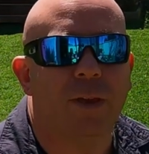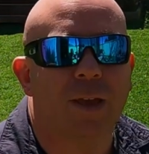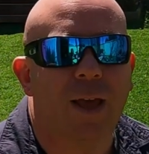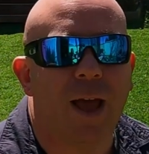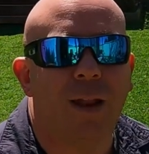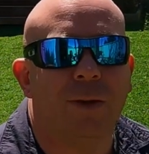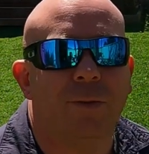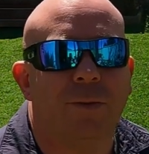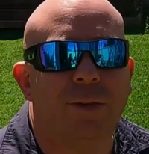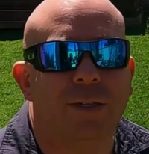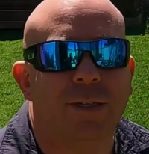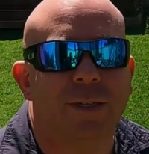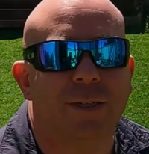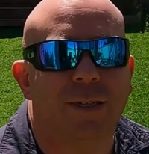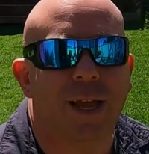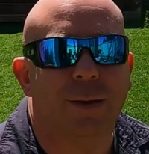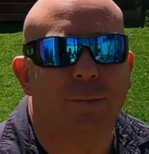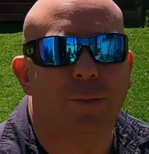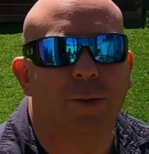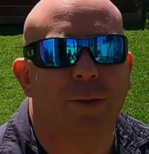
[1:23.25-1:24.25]
but the colour is
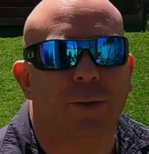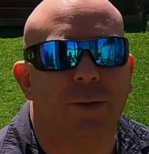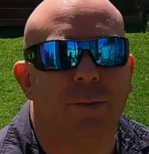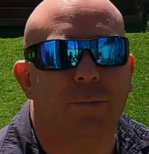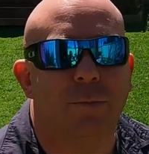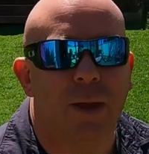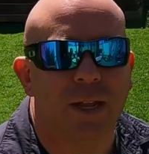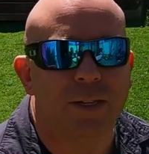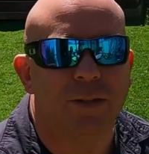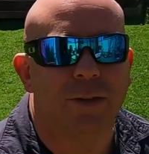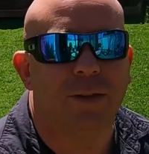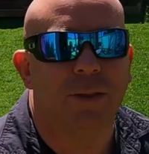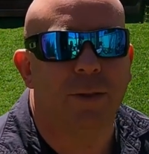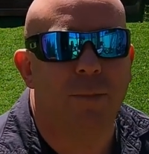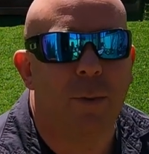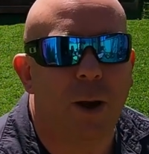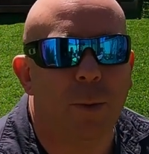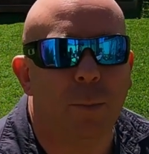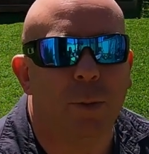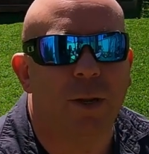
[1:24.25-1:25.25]
just absolutely mental at
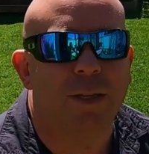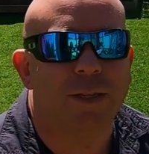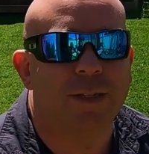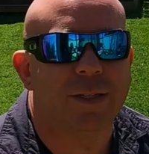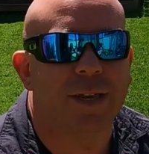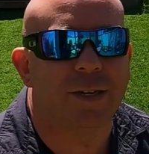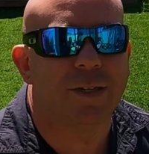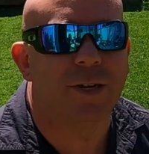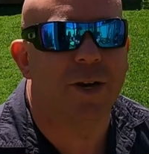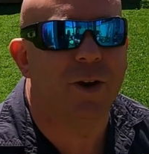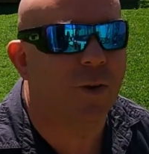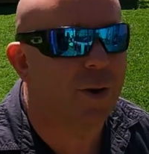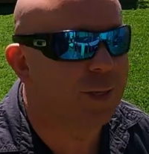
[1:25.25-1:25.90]
the moment. It's such a